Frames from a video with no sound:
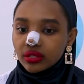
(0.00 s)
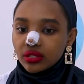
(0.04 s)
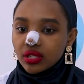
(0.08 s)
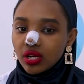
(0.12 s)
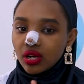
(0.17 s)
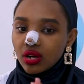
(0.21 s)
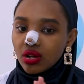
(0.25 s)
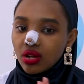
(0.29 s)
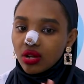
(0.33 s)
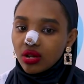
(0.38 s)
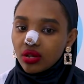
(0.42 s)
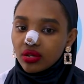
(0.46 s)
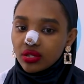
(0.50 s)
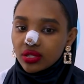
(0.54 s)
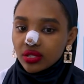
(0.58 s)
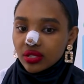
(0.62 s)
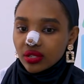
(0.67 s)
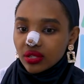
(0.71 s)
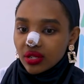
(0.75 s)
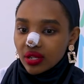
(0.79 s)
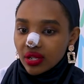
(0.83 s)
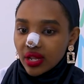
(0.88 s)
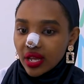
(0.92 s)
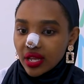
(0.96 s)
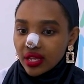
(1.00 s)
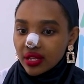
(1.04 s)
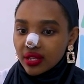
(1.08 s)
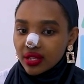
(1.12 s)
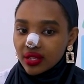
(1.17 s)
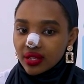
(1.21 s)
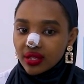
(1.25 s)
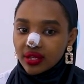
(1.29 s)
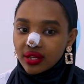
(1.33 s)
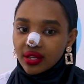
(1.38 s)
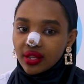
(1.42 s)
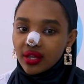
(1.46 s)
are
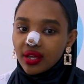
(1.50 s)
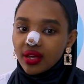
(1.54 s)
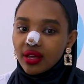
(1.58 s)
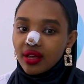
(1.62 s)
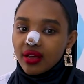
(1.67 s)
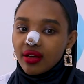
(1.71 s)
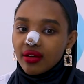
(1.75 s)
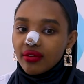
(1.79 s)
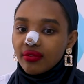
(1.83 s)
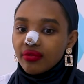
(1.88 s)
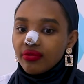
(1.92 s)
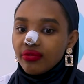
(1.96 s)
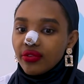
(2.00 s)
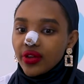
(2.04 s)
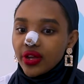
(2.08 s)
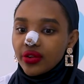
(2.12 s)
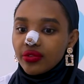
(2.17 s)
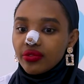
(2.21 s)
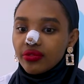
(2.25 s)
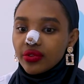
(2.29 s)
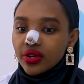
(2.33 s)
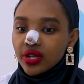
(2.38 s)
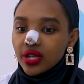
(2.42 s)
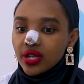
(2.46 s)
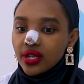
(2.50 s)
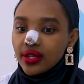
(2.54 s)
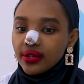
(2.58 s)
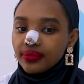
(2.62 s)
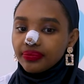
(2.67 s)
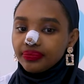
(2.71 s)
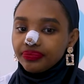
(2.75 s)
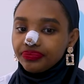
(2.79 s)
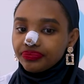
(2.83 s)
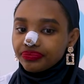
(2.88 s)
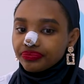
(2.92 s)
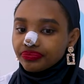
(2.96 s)
like
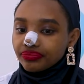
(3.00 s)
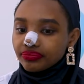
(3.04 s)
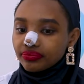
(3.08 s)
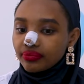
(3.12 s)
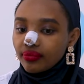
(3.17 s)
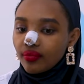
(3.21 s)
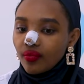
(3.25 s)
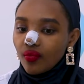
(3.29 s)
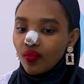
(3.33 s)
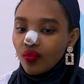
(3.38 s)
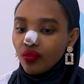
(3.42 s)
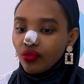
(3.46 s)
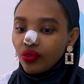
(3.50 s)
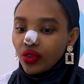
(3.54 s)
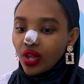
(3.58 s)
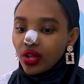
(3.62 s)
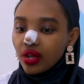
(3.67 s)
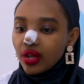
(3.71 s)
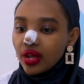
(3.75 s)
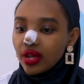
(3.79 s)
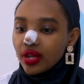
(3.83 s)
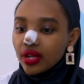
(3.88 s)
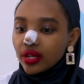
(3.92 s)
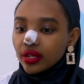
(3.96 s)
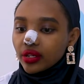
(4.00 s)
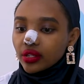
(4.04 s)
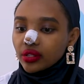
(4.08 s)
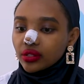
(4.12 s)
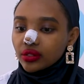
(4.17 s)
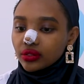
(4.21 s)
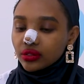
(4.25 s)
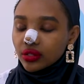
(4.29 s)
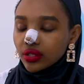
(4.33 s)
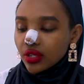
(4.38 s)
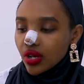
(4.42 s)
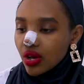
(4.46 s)
very
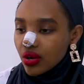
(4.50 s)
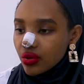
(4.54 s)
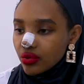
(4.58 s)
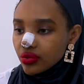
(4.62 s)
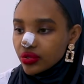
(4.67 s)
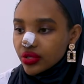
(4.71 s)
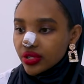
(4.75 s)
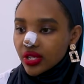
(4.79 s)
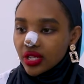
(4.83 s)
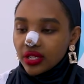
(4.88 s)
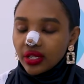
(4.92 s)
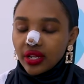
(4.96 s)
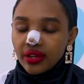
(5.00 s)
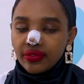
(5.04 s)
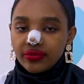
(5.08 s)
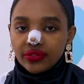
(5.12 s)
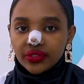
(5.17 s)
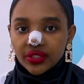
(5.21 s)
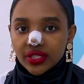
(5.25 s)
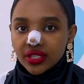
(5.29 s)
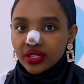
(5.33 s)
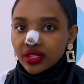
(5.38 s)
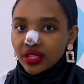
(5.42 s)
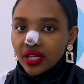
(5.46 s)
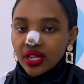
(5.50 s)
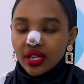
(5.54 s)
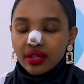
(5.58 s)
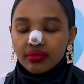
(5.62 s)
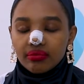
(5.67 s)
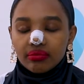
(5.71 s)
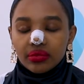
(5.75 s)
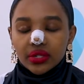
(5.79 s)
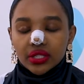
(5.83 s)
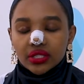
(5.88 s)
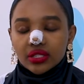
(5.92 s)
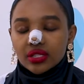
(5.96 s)
clothes and
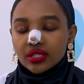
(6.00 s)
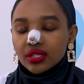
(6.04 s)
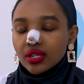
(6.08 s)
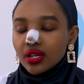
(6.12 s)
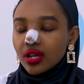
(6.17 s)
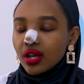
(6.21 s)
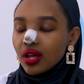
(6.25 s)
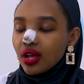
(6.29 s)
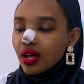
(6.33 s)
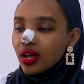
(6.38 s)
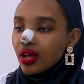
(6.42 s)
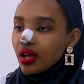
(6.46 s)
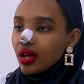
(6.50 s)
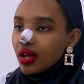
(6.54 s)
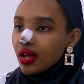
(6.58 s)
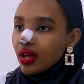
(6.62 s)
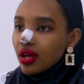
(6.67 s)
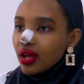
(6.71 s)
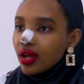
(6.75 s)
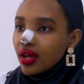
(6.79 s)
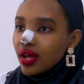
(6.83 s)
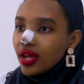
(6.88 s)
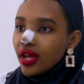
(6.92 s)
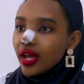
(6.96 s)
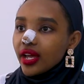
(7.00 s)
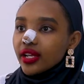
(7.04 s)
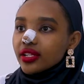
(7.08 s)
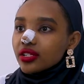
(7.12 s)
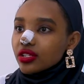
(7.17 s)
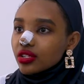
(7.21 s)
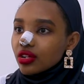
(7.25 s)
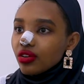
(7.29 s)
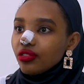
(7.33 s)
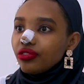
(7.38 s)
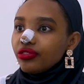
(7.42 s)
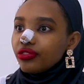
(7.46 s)
everything, but
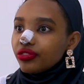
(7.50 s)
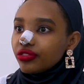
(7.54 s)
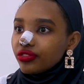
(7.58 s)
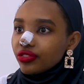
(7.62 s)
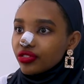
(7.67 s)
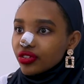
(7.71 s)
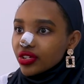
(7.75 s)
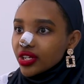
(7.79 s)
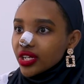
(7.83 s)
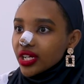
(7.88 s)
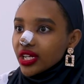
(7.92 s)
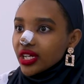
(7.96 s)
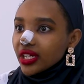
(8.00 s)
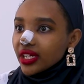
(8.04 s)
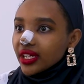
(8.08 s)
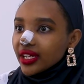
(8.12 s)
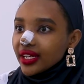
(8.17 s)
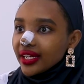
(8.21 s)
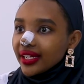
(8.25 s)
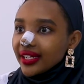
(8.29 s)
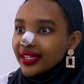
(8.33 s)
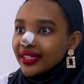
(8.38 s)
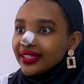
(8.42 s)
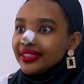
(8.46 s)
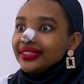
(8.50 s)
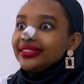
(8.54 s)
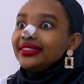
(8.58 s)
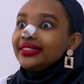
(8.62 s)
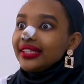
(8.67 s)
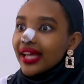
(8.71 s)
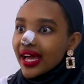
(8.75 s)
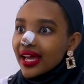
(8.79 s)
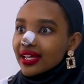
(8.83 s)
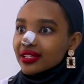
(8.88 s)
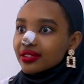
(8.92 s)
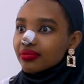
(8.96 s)
It's so free.
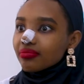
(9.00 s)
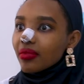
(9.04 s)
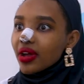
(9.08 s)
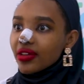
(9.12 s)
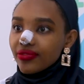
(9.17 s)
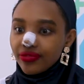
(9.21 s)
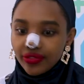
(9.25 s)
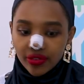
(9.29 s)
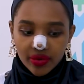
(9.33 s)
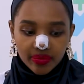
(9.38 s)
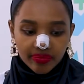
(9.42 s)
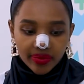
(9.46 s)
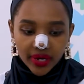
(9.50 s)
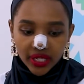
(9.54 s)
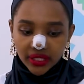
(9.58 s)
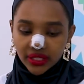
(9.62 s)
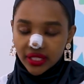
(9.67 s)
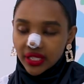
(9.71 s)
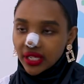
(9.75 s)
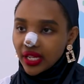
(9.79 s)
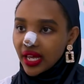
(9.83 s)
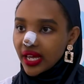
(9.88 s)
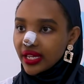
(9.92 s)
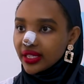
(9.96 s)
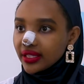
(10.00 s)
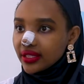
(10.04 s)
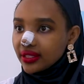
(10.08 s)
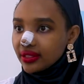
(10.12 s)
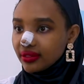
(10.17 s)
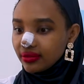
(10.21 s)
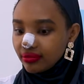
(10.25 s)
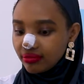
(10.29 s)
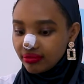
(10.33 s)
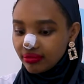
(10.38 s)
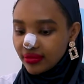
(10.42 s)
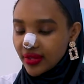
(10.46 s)
Yes, my full body, like
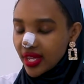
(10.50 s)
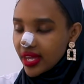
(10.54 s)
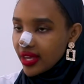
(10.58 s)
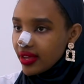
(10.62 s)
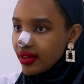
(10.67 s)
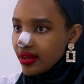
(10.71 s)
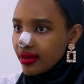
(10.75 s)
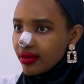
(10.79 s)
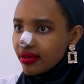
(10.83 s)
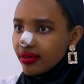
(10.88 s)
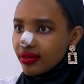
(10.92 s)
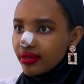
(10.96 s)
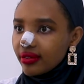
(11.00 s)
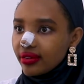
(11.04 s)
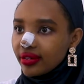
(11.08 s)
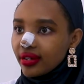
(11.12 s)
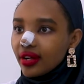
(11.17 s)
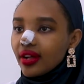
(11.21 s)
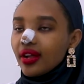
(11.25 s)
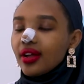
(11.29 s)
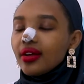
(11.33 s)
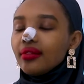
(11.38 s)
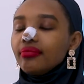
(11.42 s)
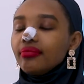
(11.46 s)
here,